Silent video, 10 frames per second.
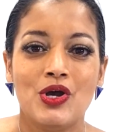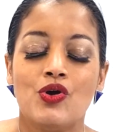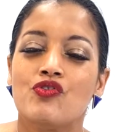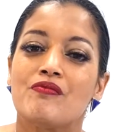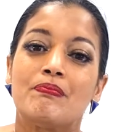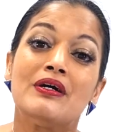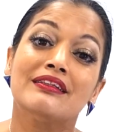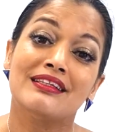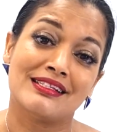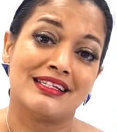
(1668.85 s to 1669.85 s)
who have
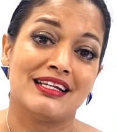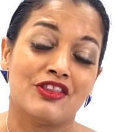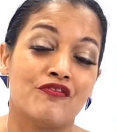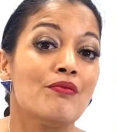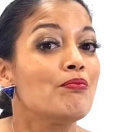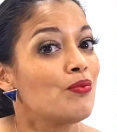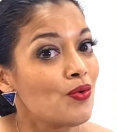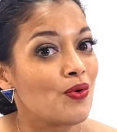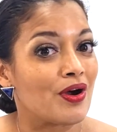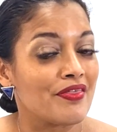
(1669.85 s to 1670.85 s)
put this together for
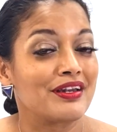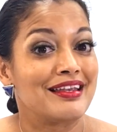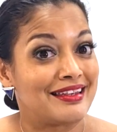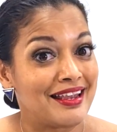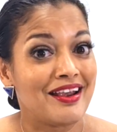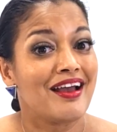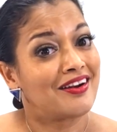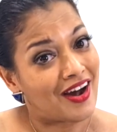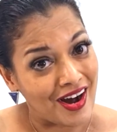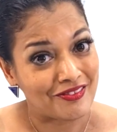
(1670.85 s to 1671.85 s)
more than a year and a
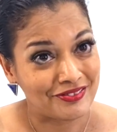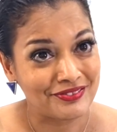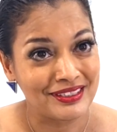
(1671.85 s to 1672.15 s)
half.